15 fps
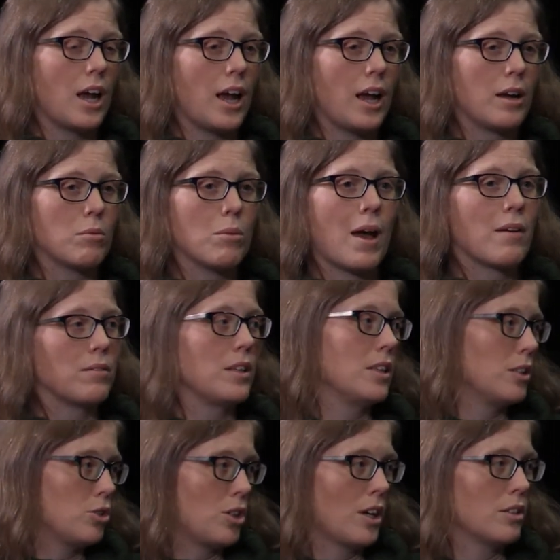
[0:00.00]
I'm having
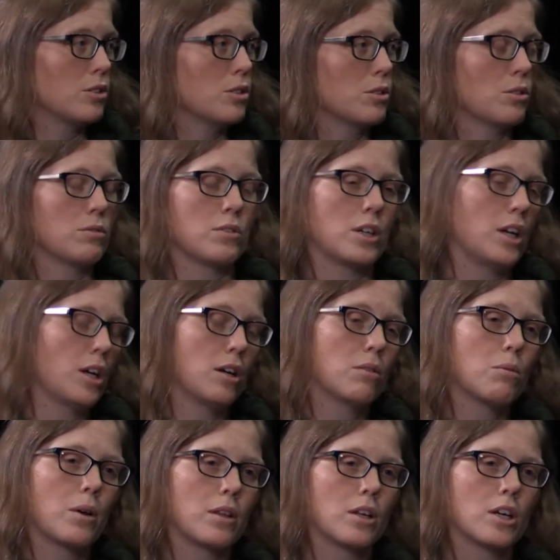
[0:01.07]
these challenges over here,
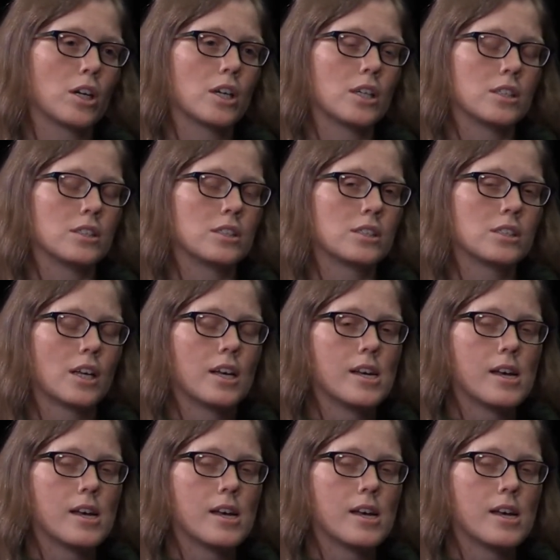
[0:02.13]
whether it's